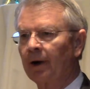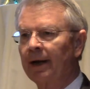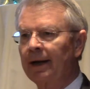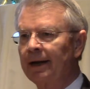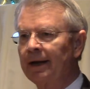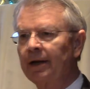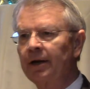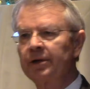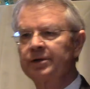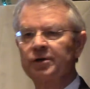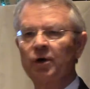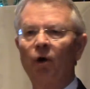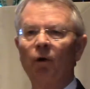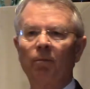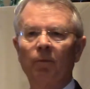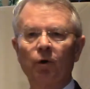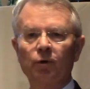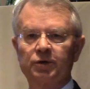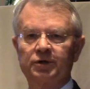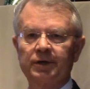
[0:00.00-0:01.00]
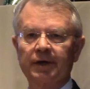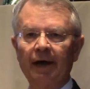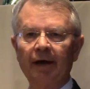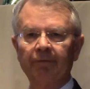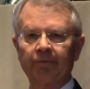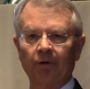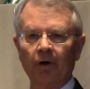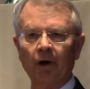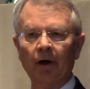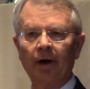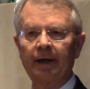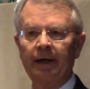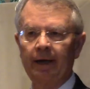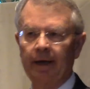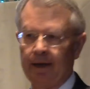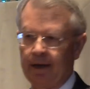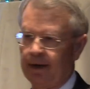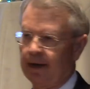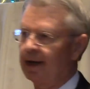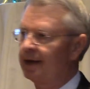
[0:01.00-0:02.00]
and it is almost never
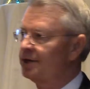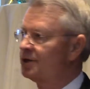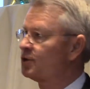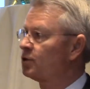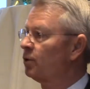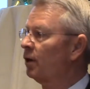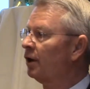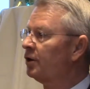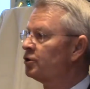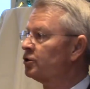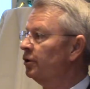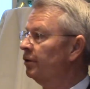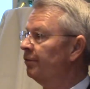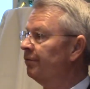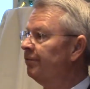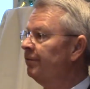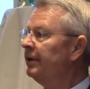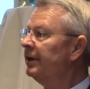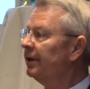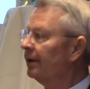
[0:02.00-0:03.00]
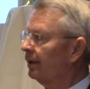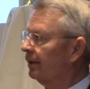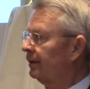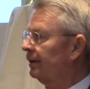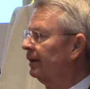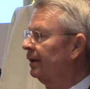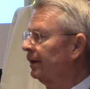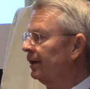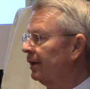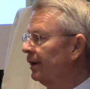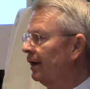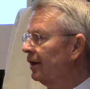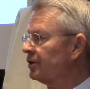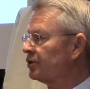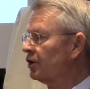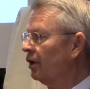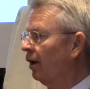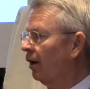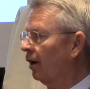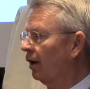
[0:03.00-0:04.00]
in a structured field in an
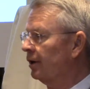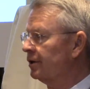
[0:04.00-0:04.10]
EHR.